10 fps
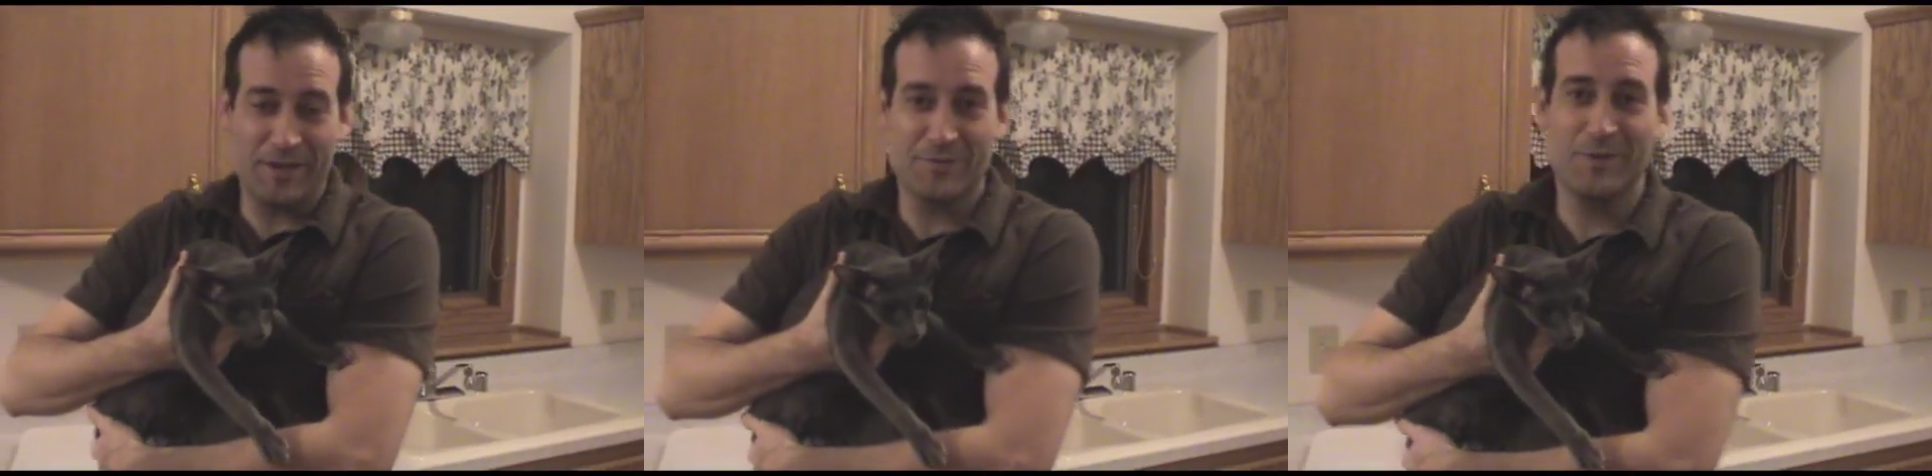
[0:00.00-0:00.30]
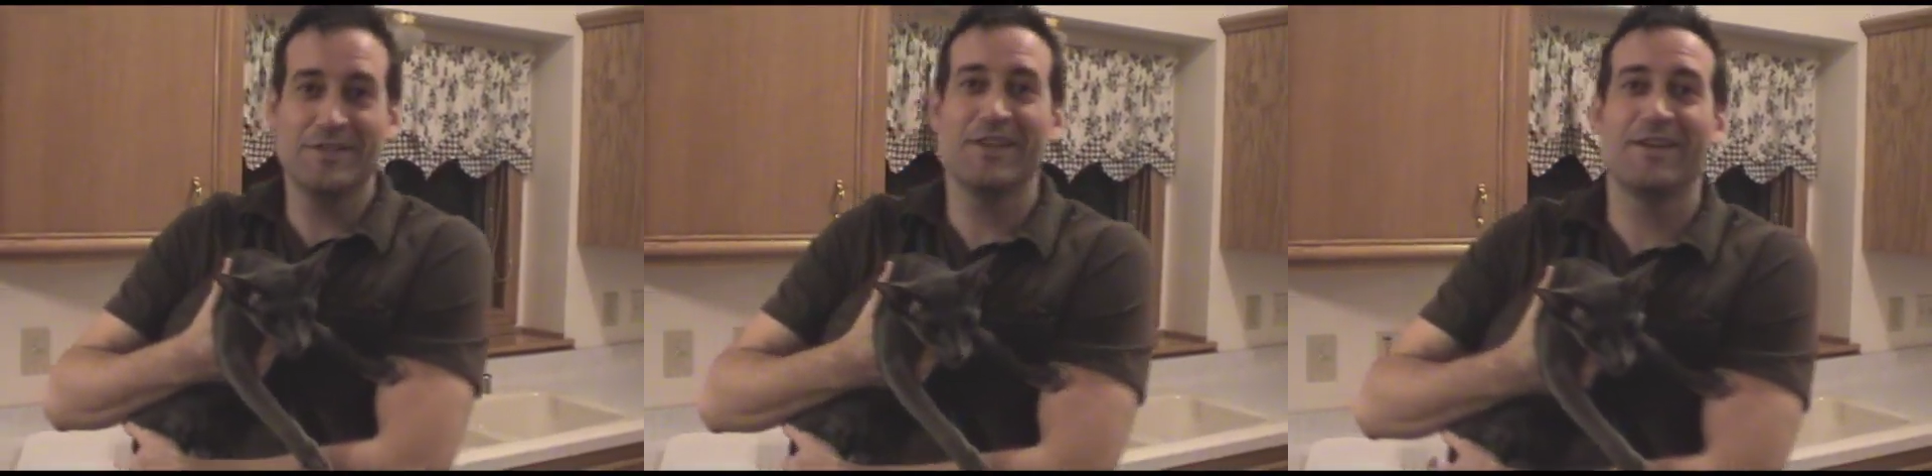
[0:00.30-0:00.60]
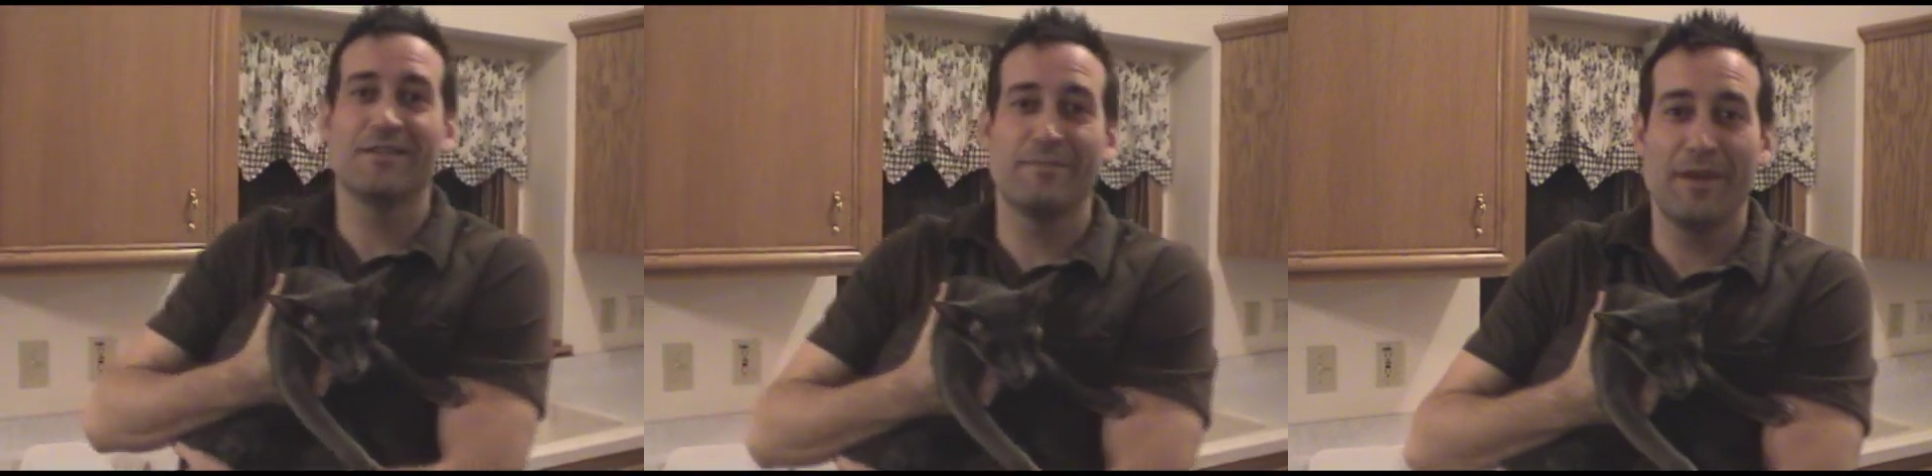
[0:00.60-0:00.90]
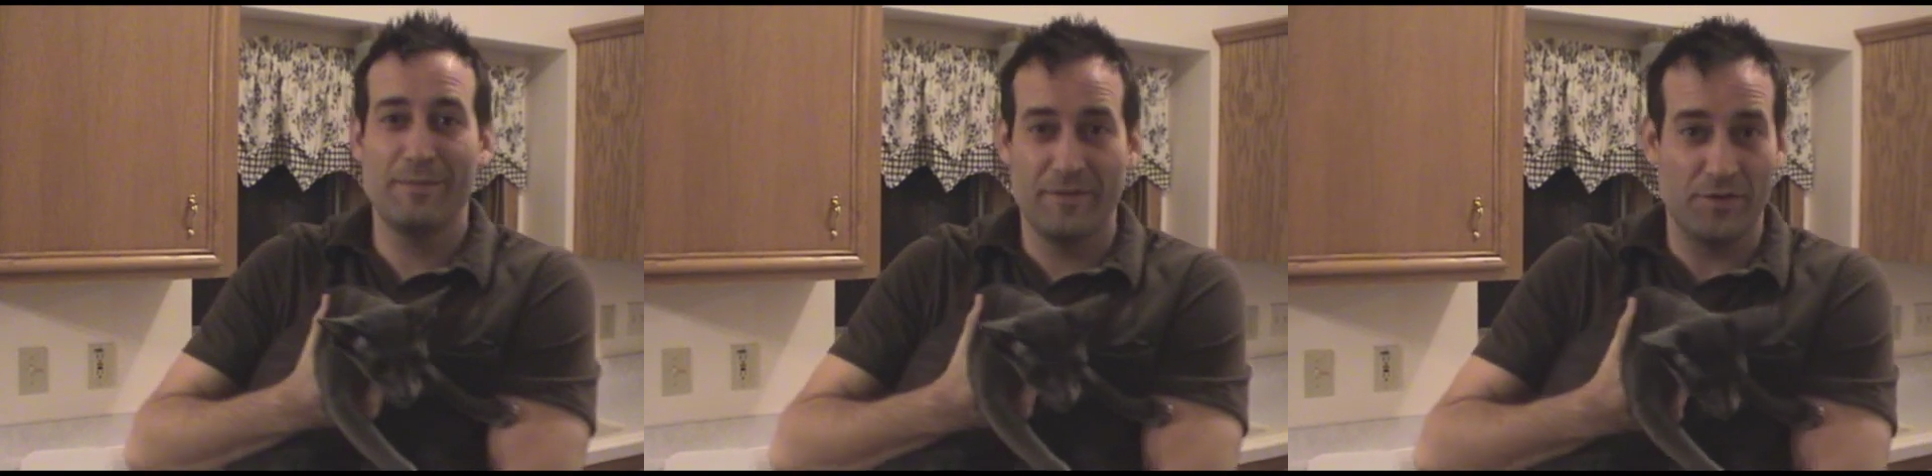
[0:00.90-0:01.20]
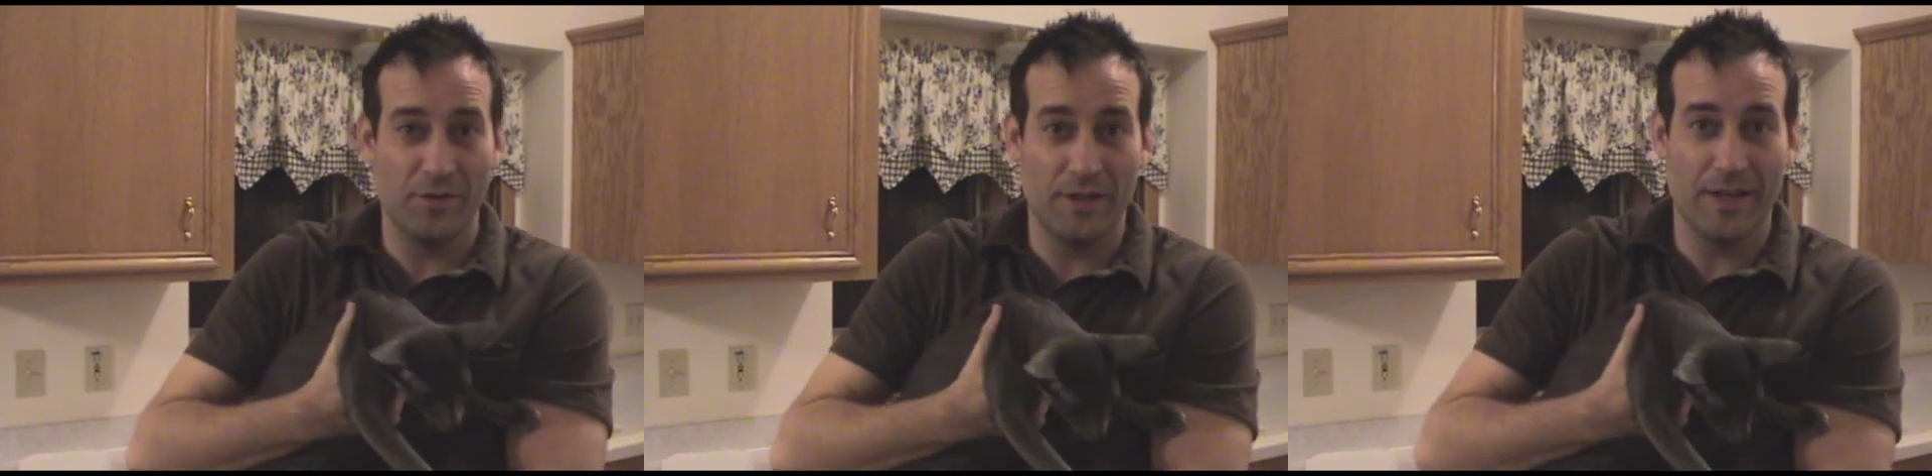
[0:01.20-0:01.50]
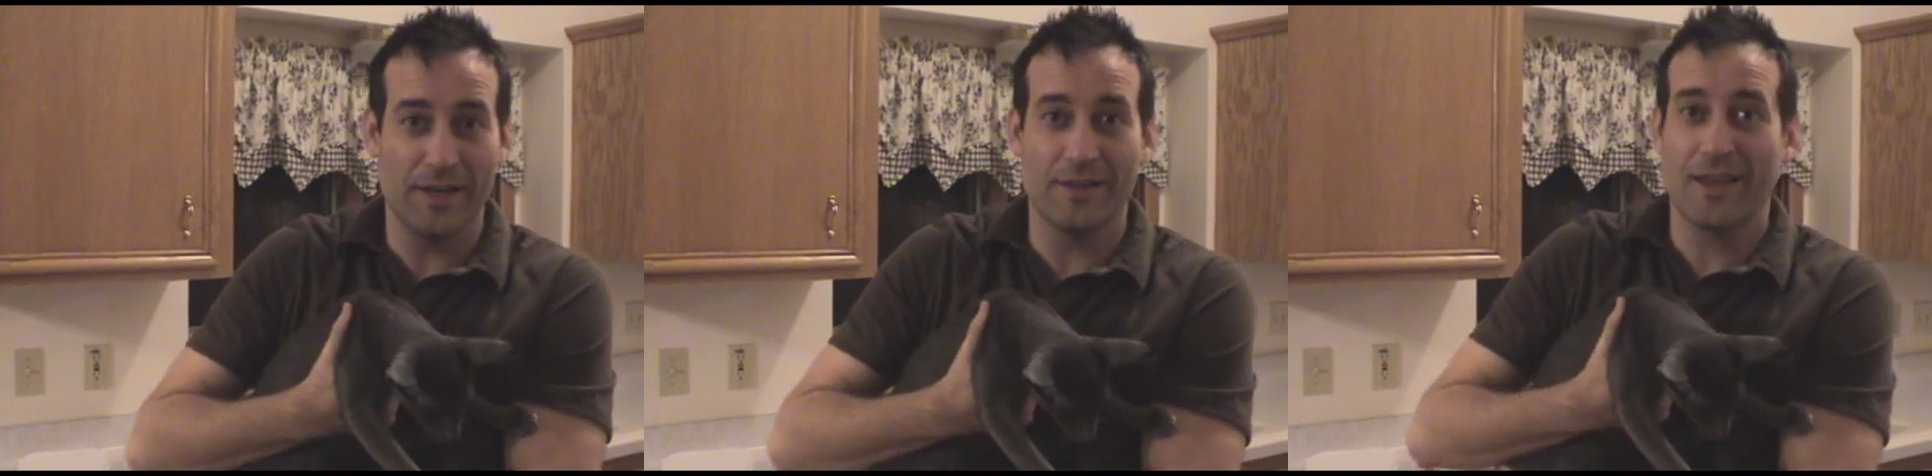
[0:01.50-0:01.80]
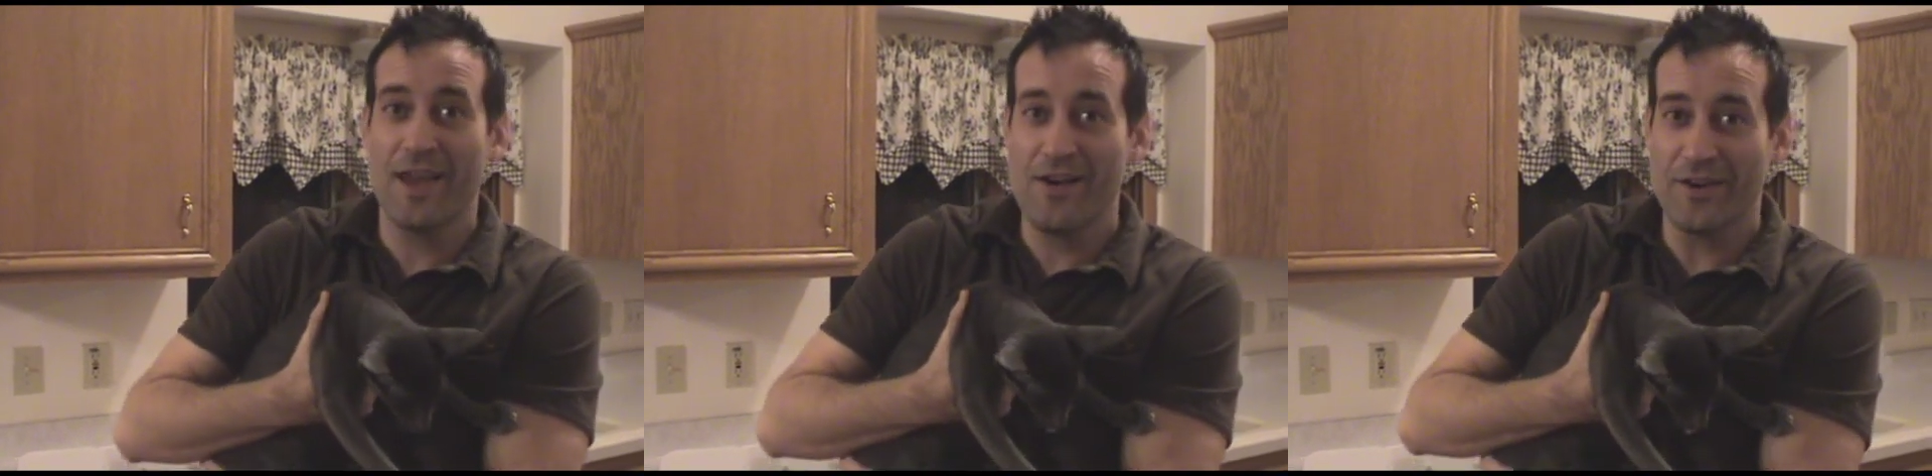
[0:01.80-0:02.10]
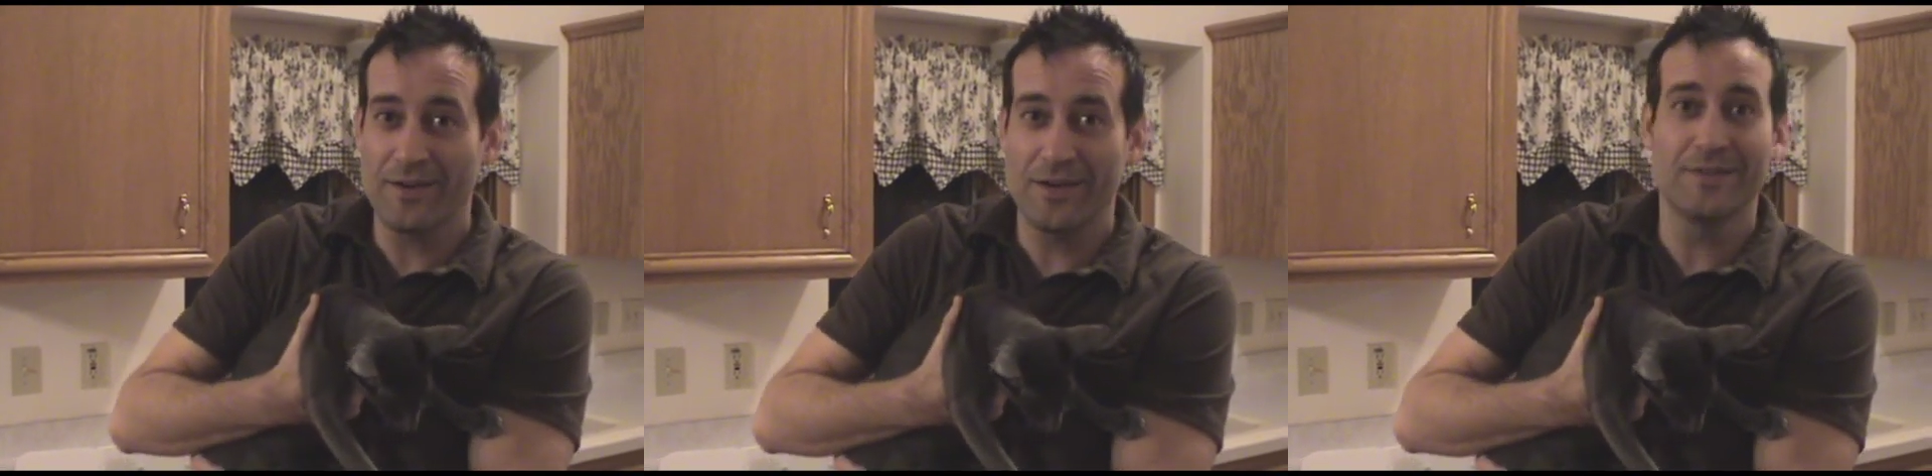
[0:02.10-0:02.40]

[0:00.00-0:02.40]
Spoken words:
because once they hear the baby food lid hit the counter,